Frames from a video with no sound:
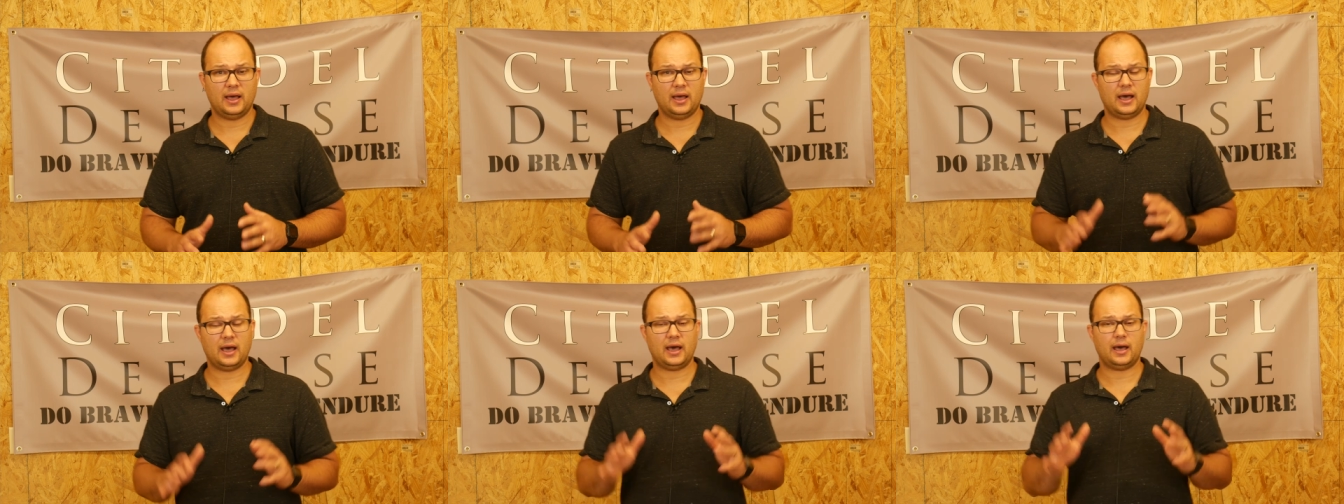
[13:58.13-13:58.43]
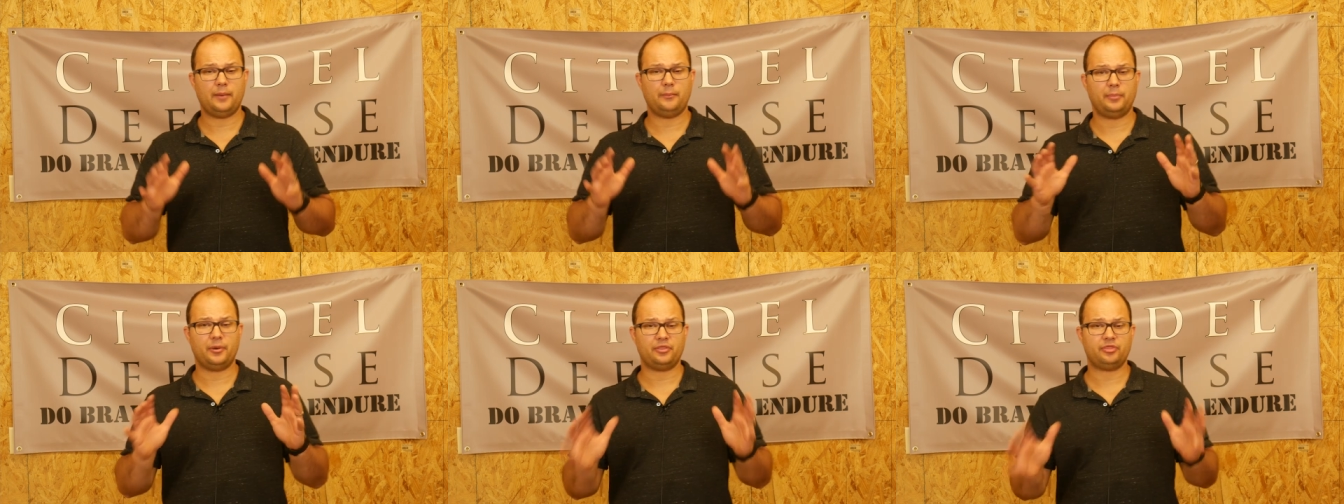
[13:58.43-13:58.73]

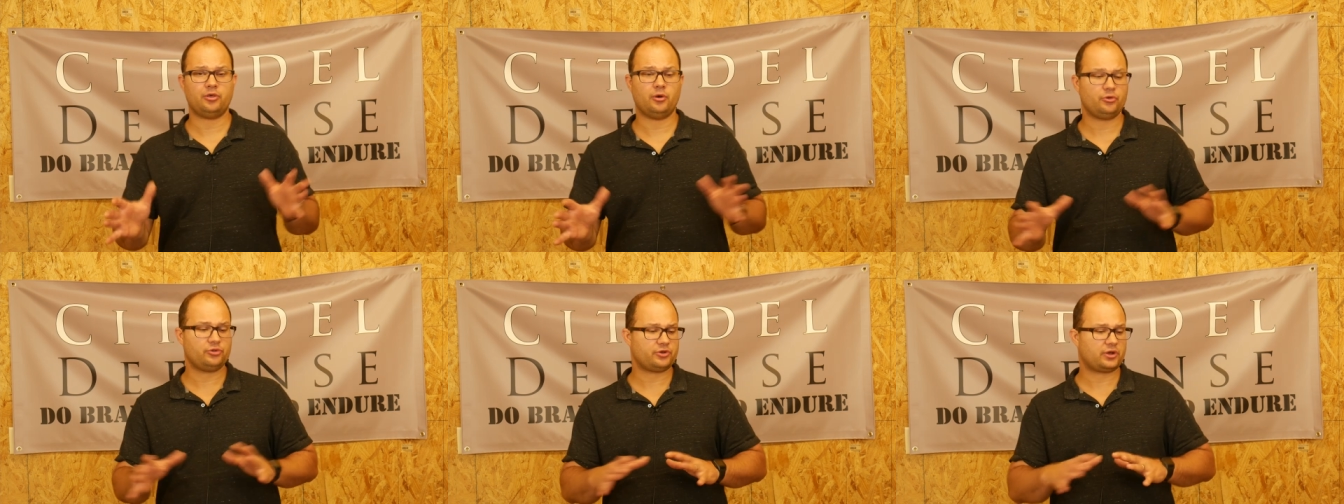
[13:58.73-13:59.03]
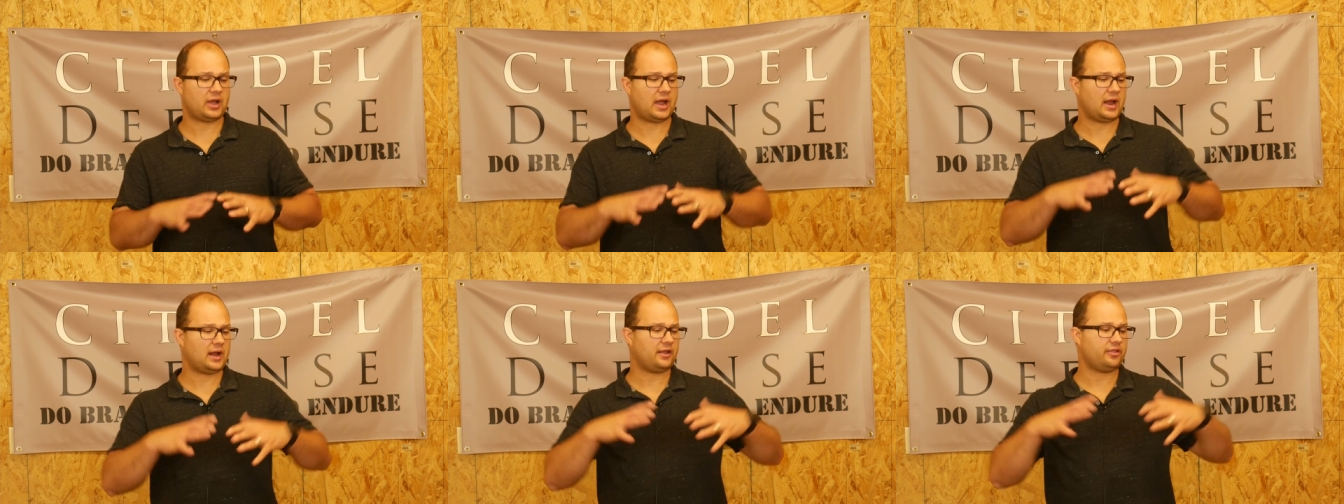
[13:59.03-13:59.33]
Uh, but those are
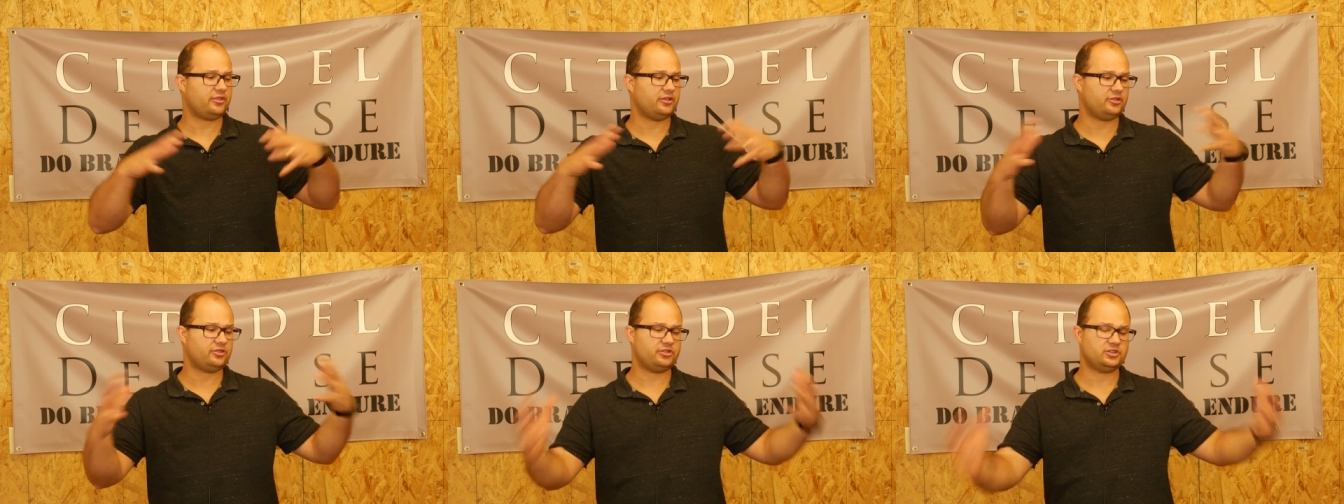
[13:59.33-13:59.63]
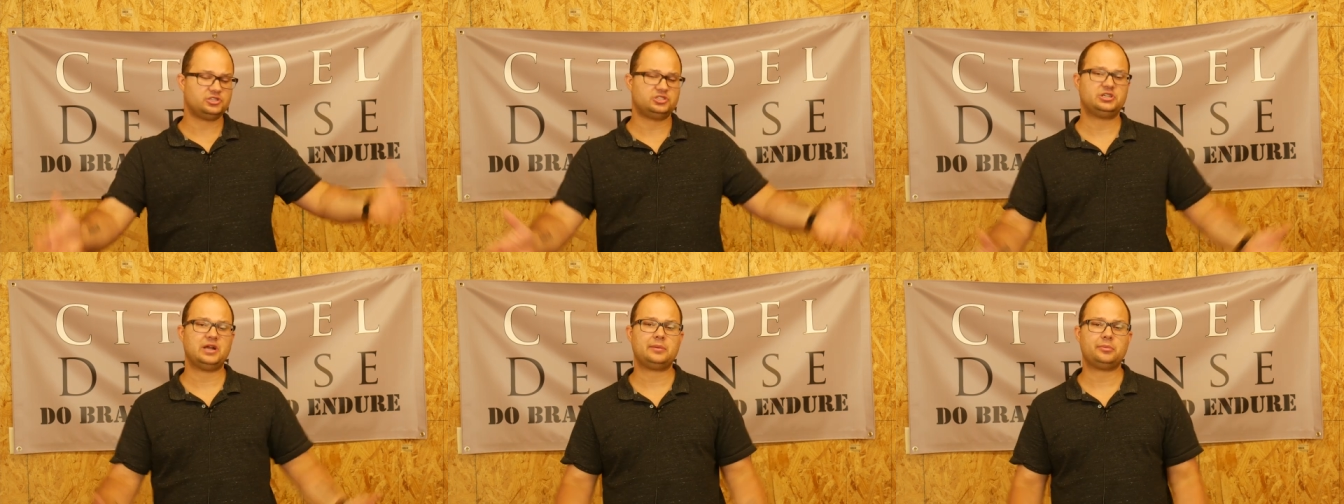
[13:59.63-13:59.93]
kind of the,
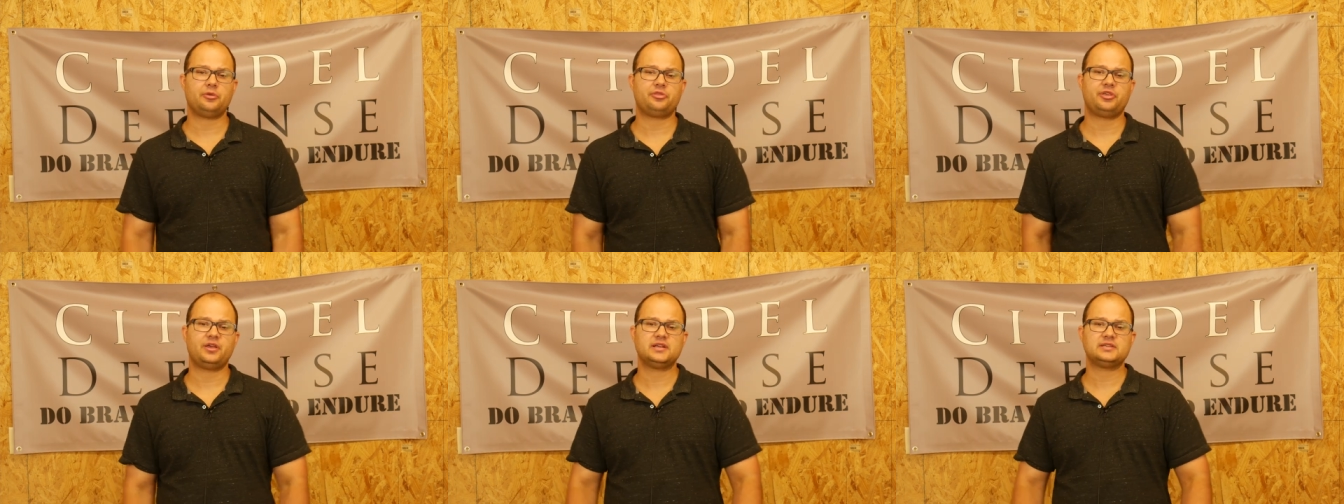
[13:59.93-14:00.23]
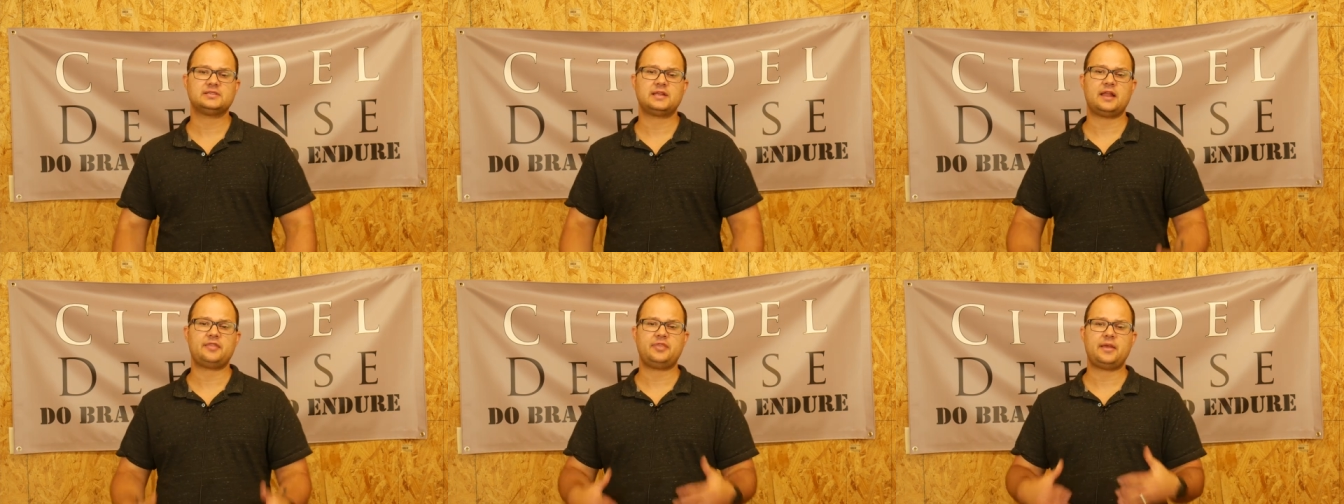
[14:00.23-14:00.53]
the general
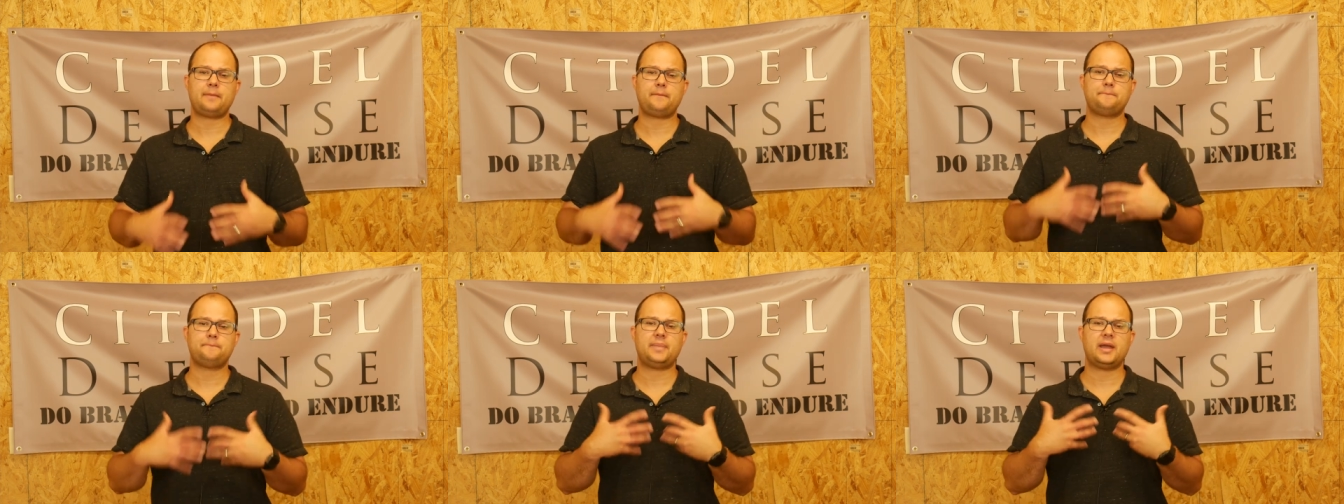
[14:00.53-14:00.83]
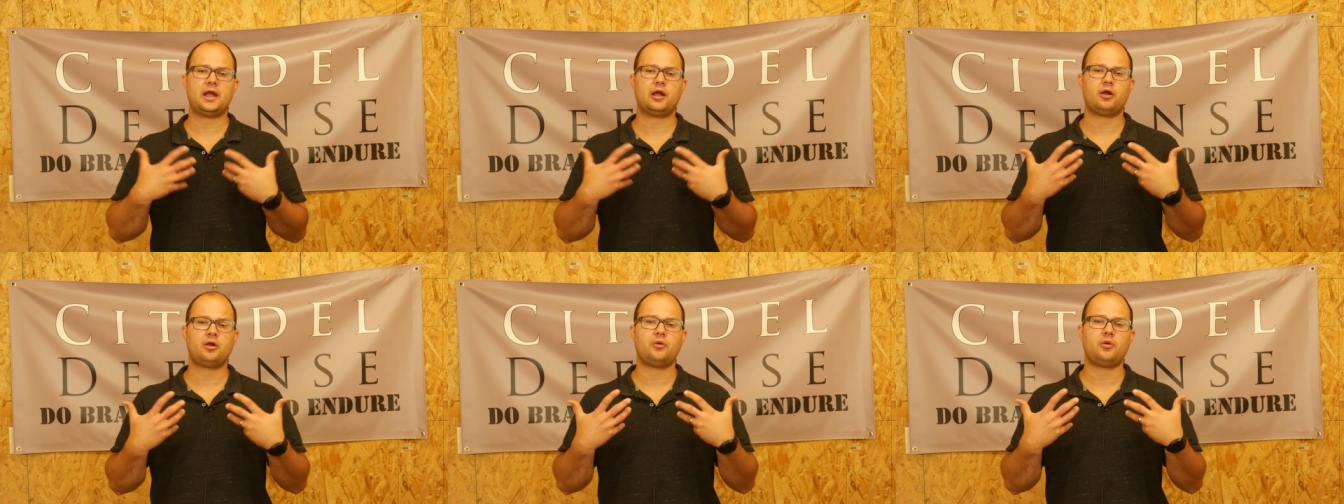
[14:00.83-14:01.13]
things that I think
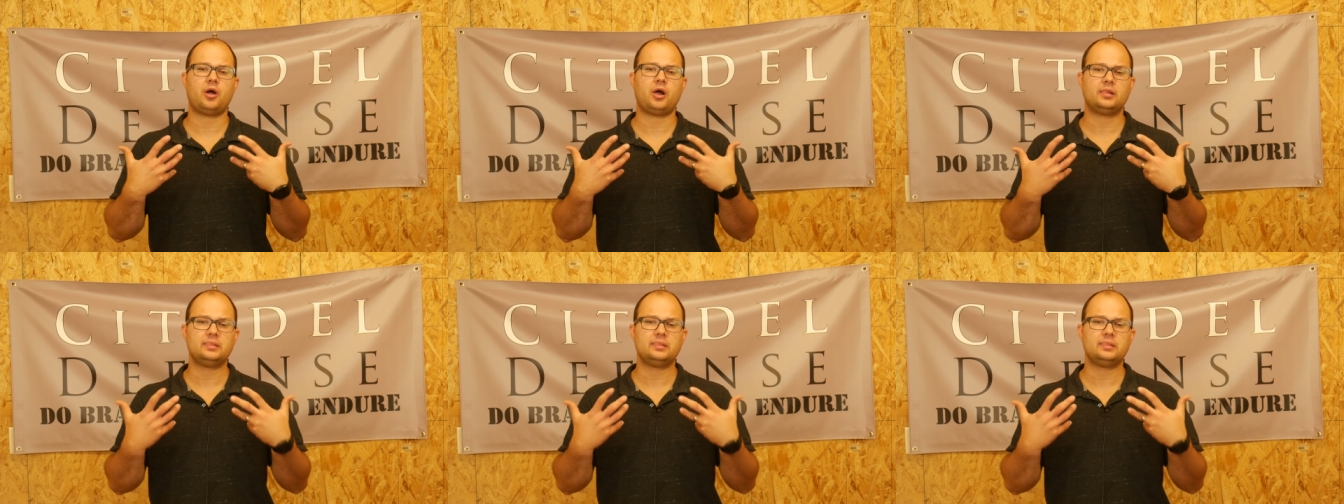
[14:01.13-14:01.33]
bear